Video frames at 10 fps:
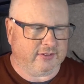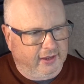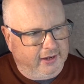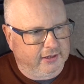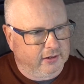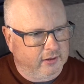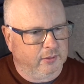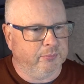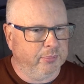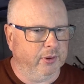side,
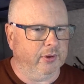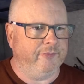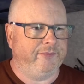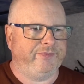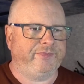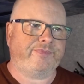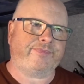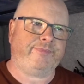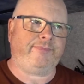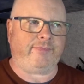but
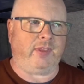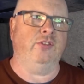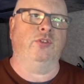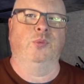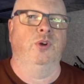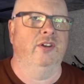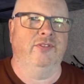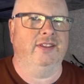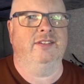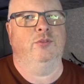some work
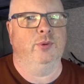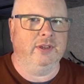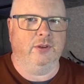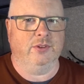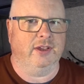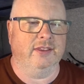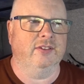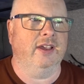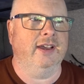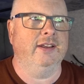vans have windows either
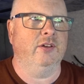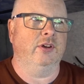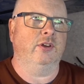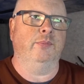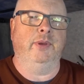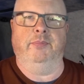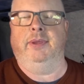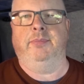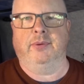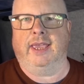side, or it could be a
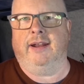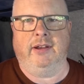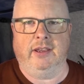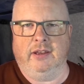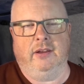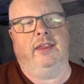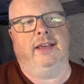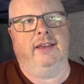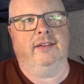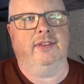people carrier, that
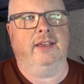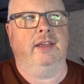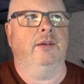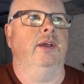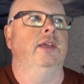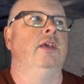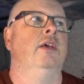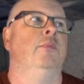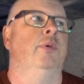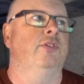kind of thing anyway.
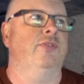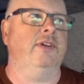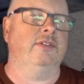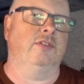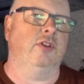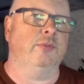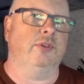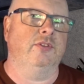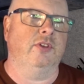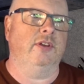But as far as the top's
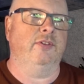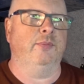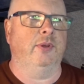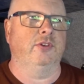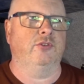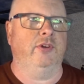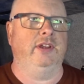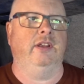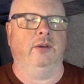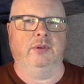concerned, if I'm on the
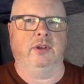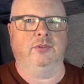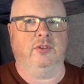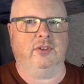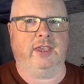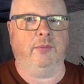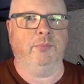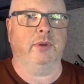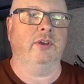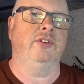street, no one knows it's a
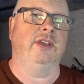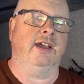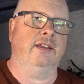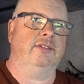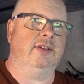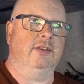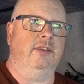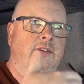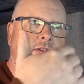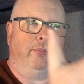camper because you can't tell
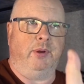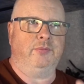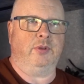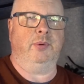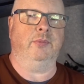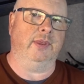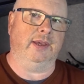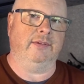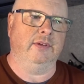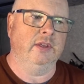that there's a pop top up there.